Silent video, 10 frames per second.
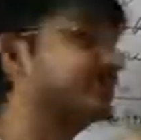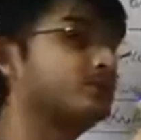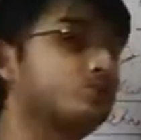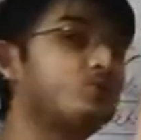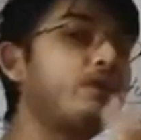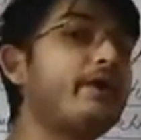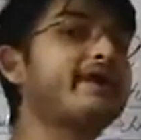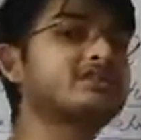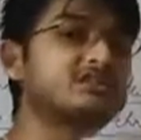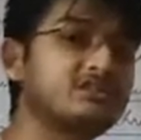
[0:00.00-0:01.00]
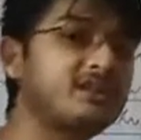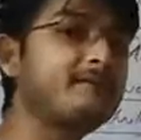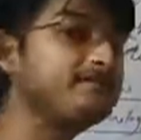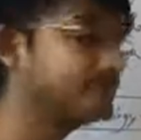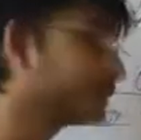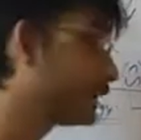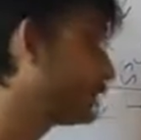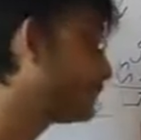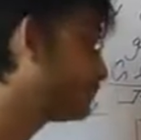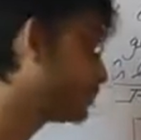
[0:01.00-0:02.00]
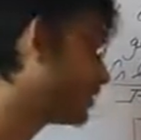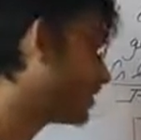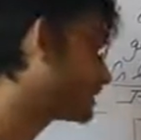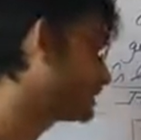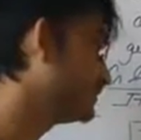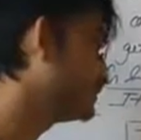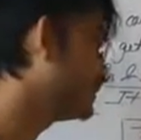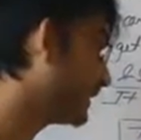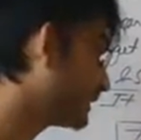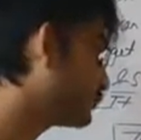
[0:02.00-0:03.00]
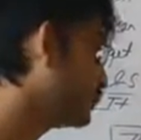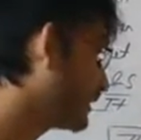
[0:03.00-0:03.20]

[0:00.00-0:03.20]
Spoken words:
the 2 extreme productions that